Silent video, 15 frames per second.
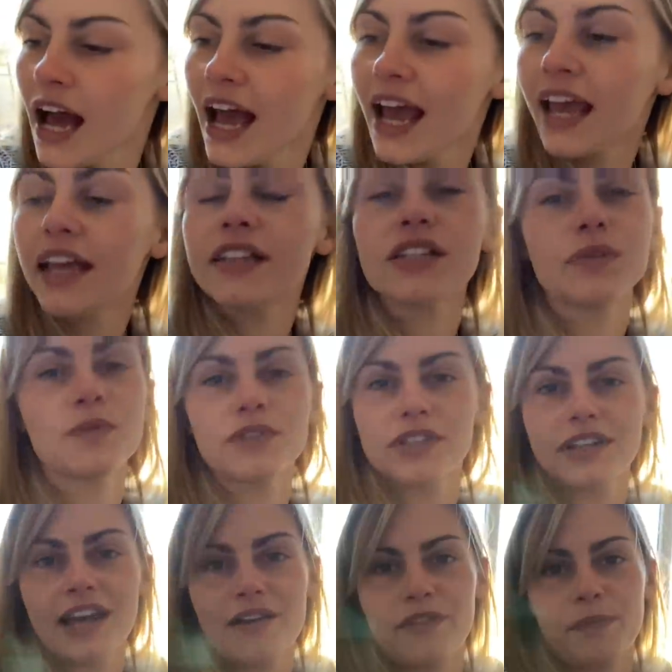It just
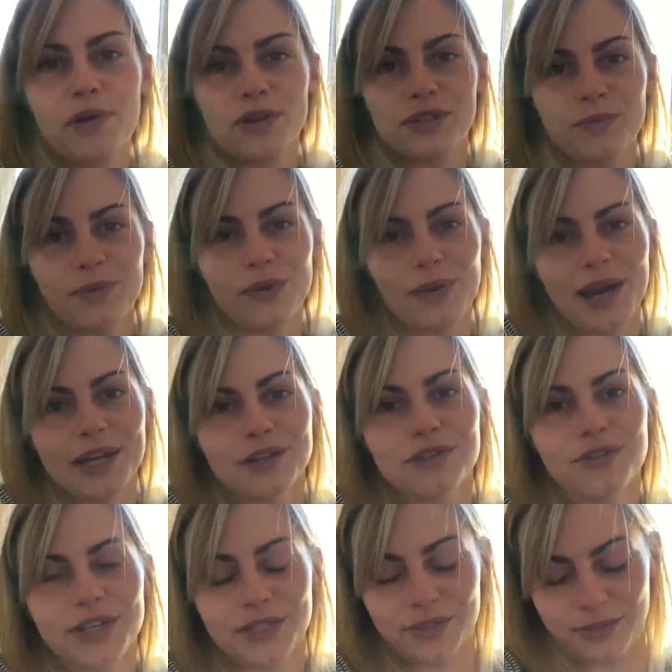wasn't ever possible. And
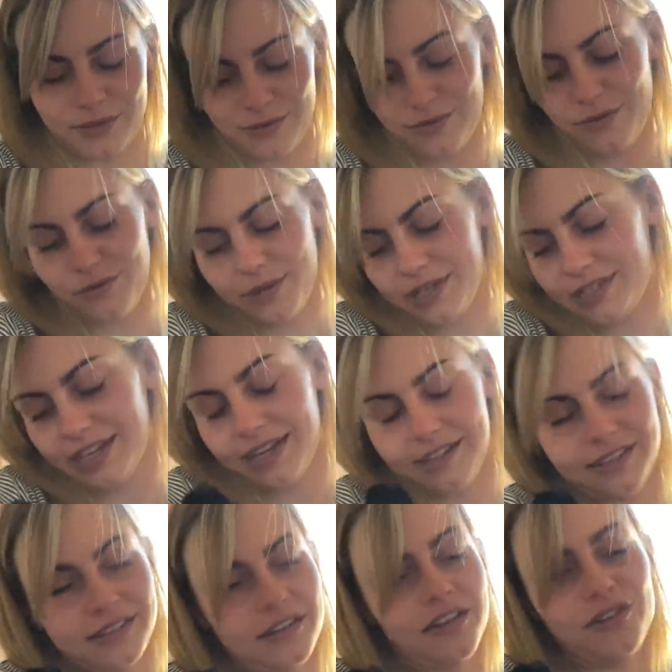Chris always
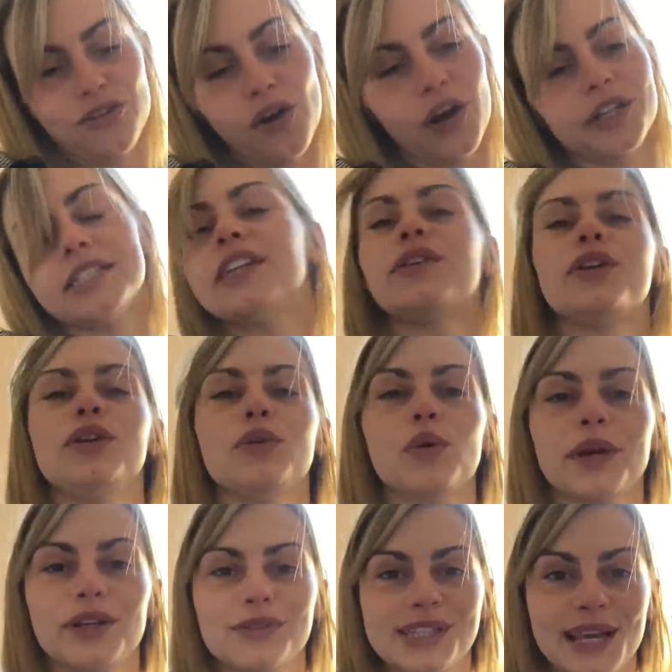said, not until you
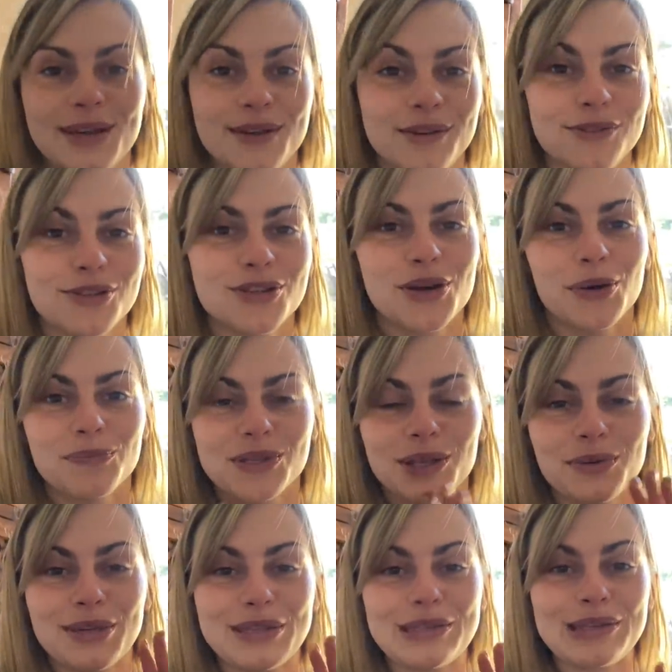quit your second job. So
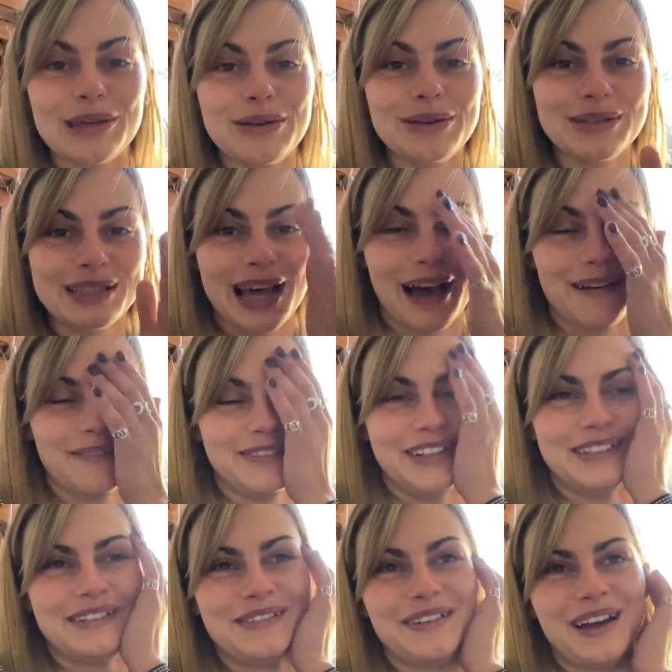as soon as that
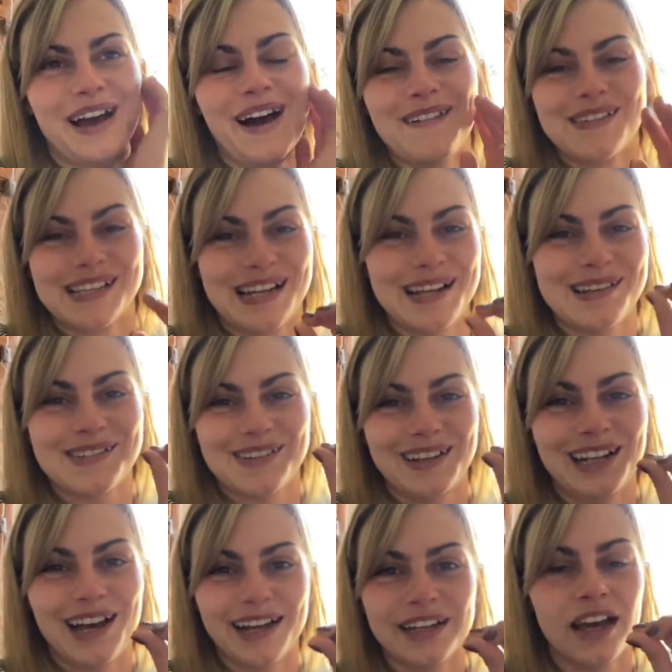was quit, I was
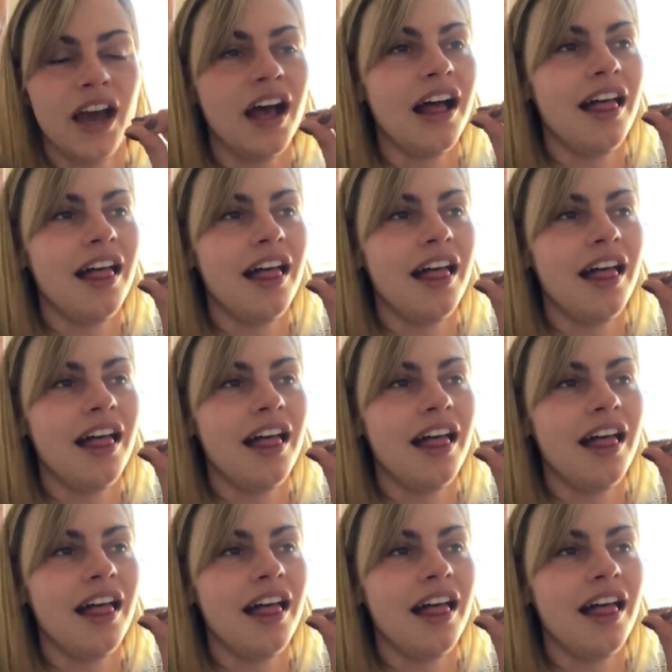literally like,